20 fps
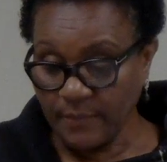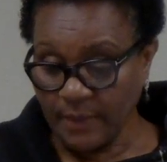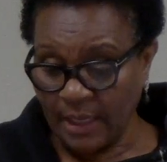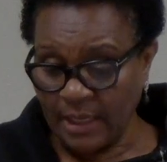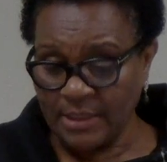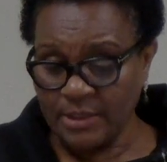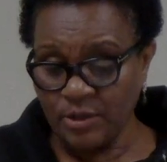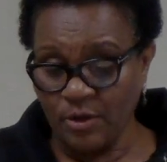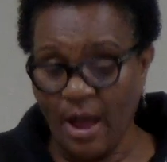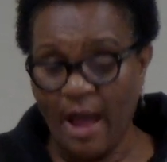
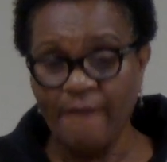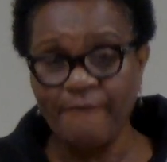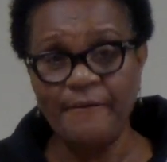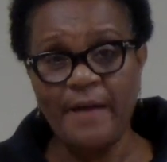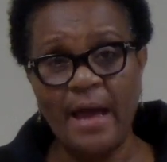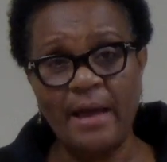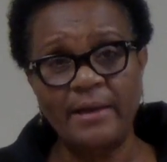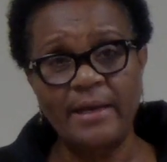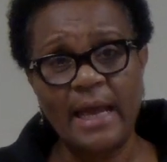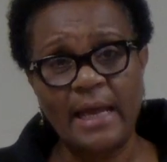And so I
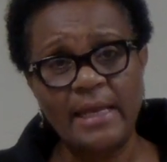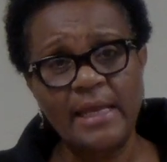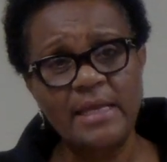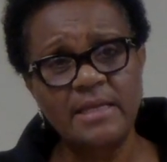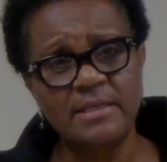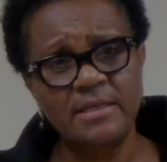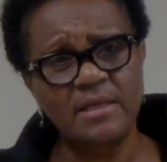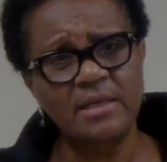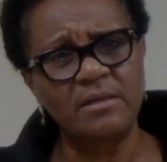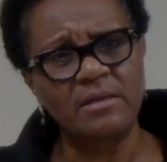find that
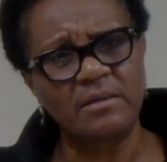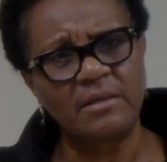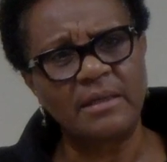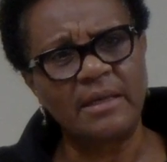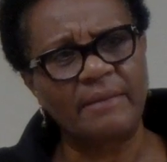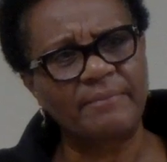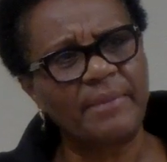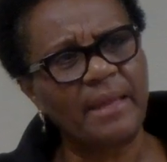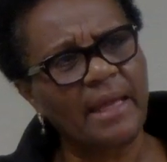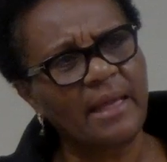he's good.
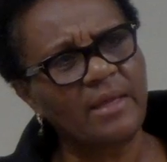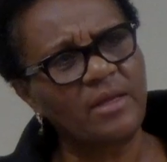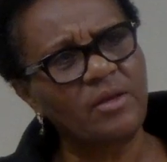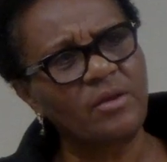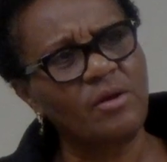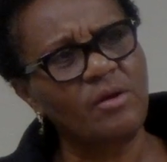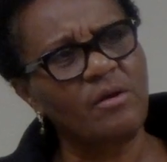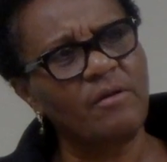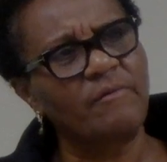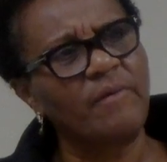And I Amen. think,
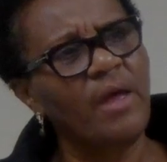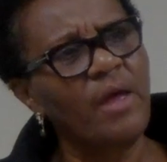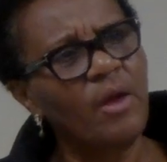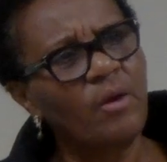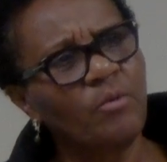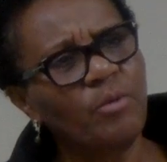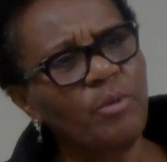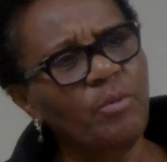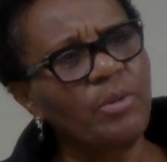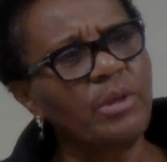you know,
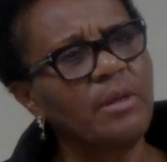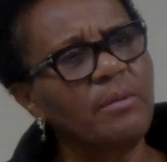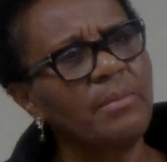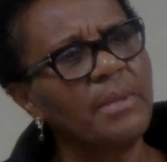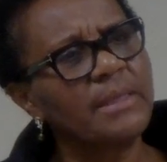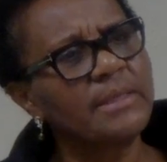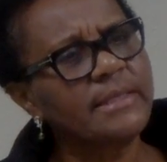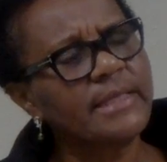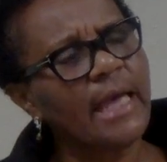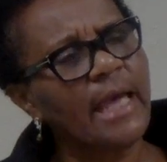we wouldn't have
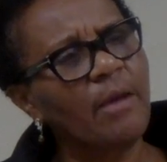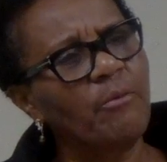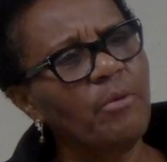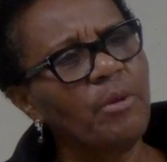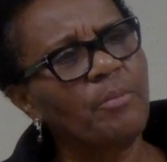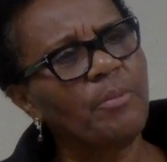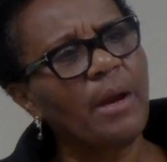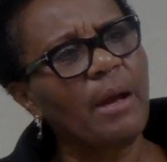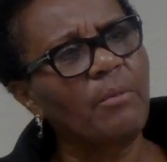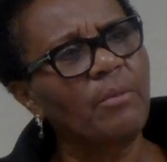been saved.
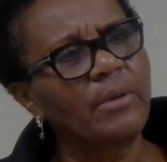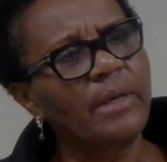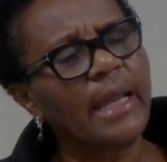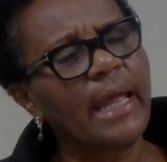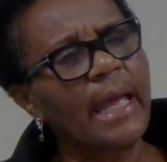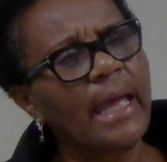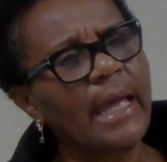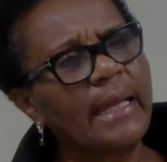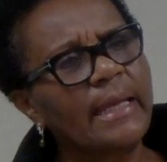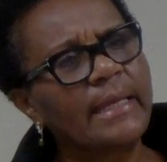We probably wouldn't
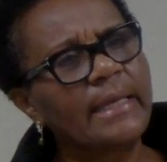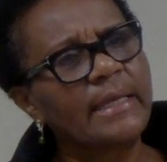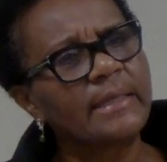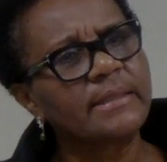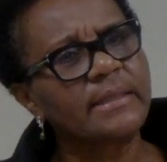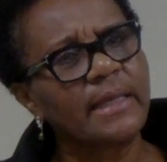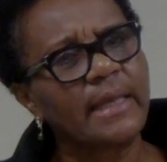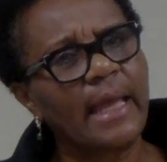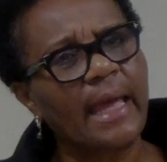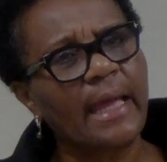have had this
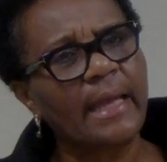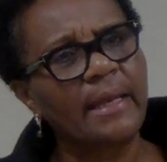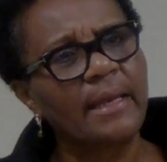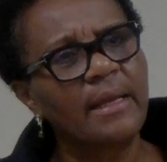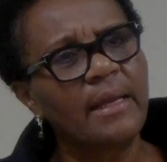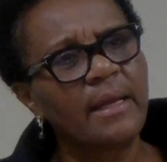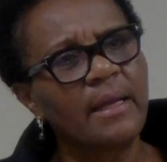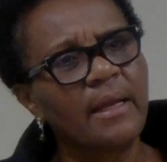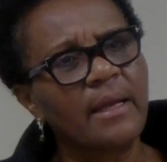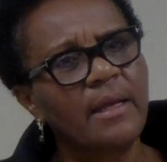All and that.
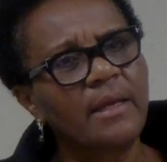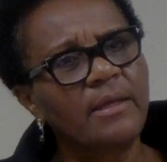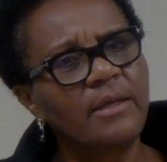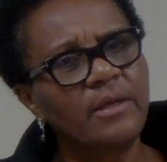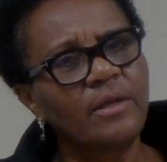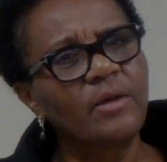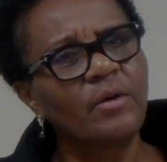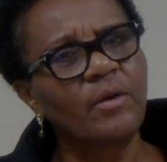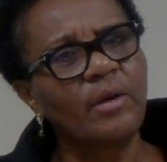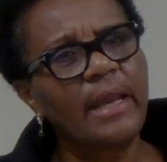Right.
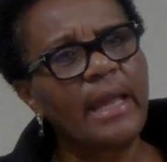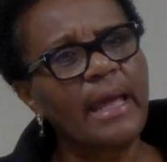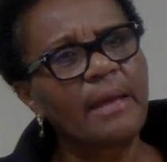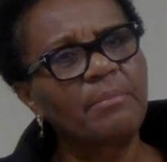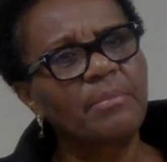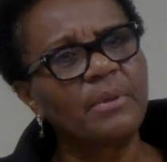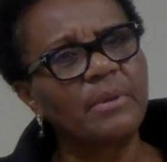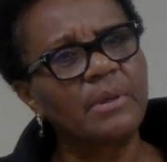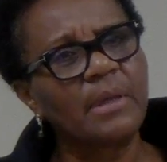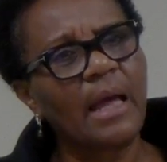You know, and
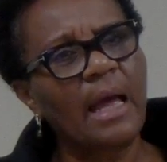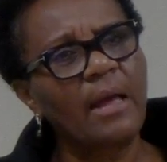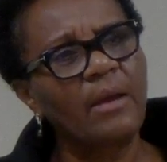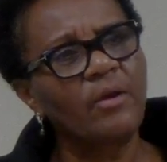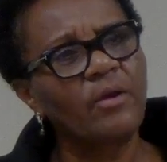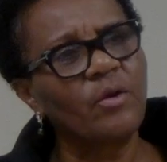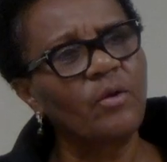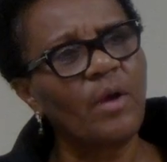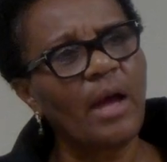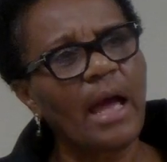that, but I
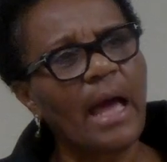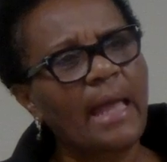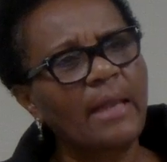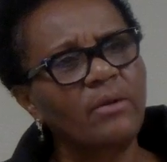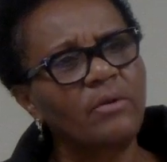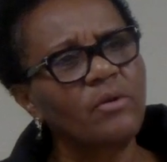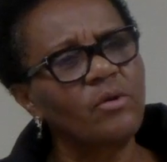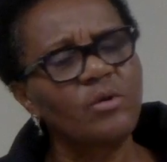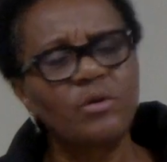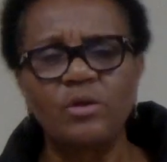don't know. I
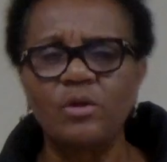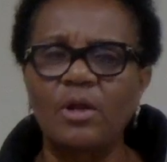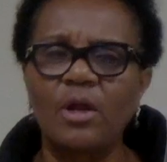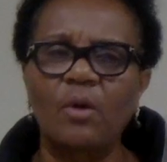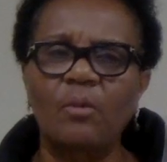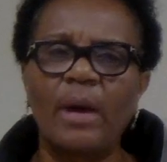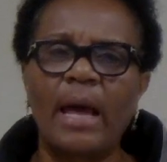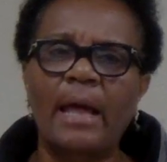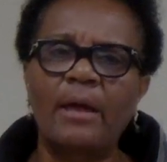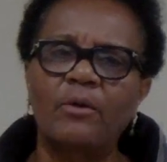don't know. You
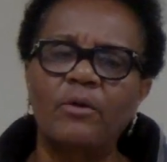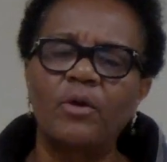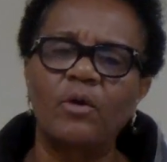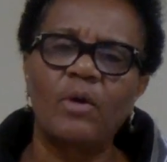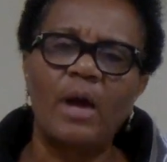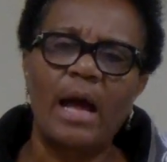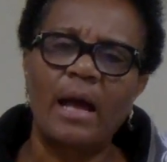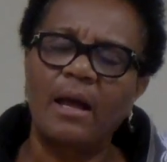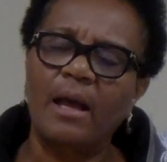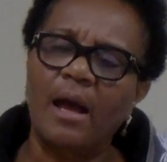know, I don't know
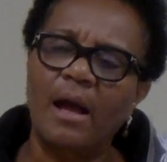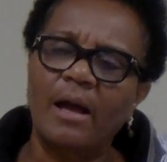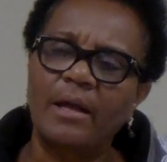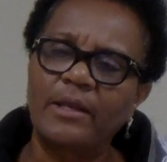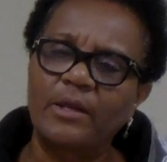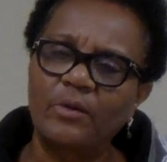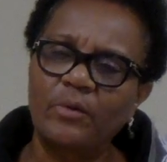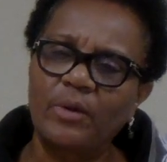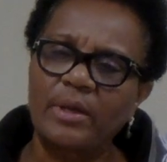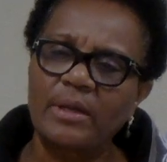how
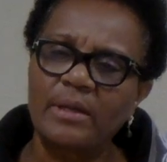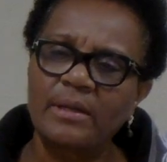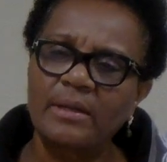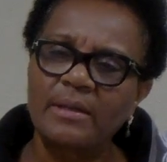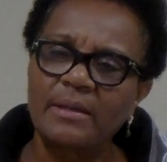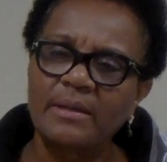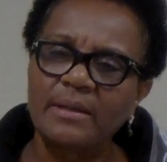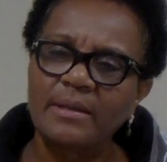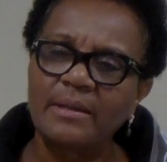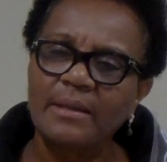God do it.
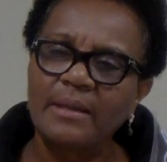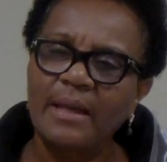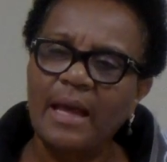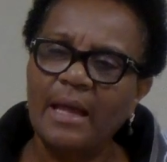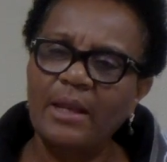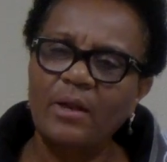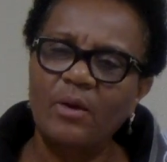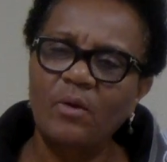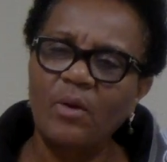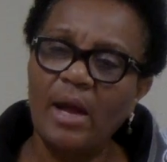
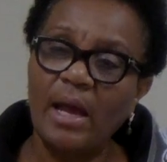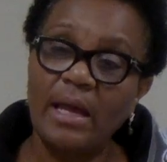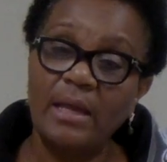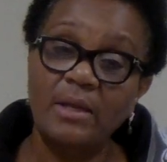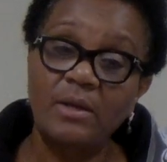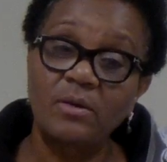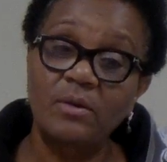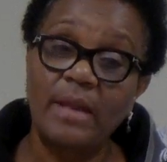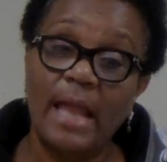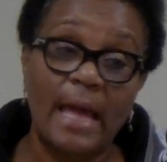I know how
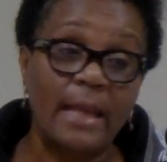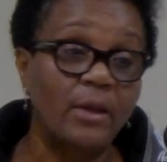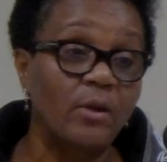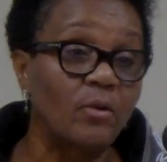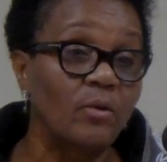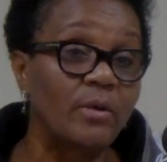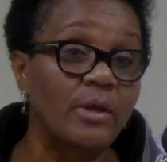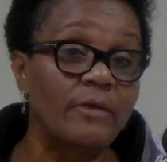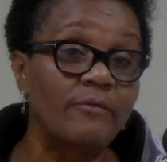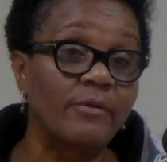he do it. I
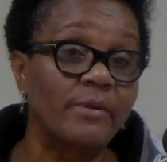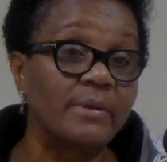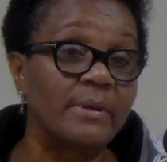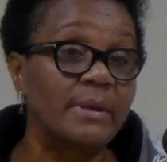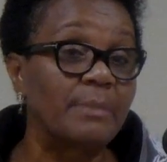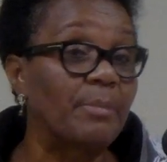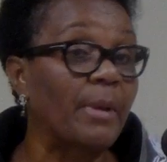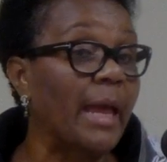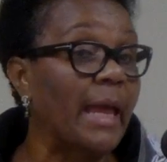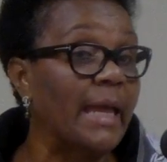know
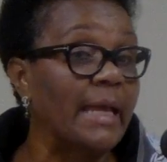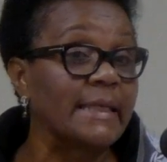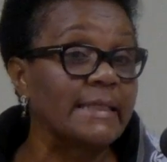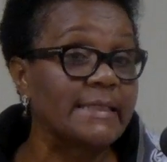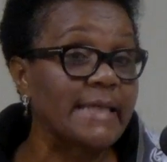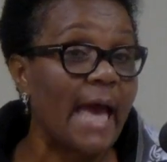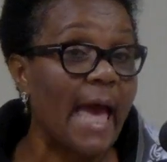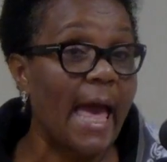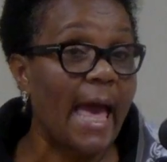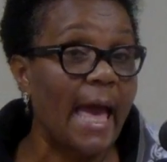even paying
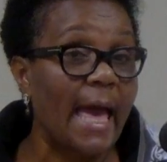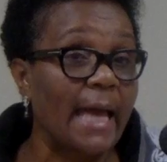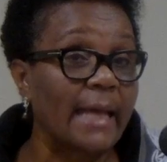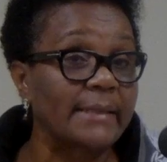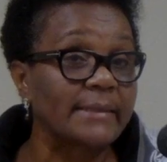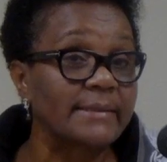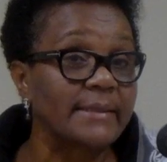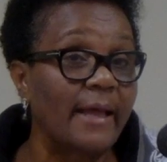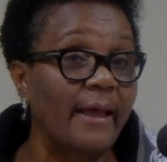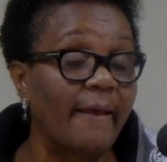
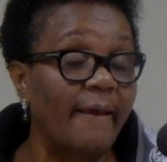tithes